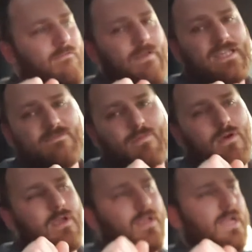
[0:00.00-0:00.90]

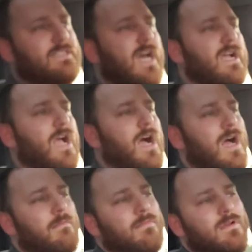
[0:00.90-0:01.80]

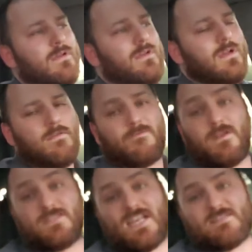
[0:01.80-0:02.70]

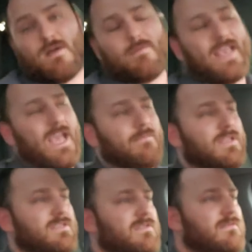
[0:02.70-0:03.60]

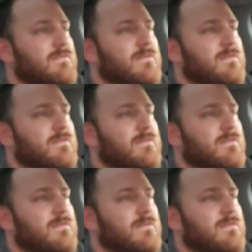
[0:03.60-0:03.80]
facebook.com/BobAtGamblins.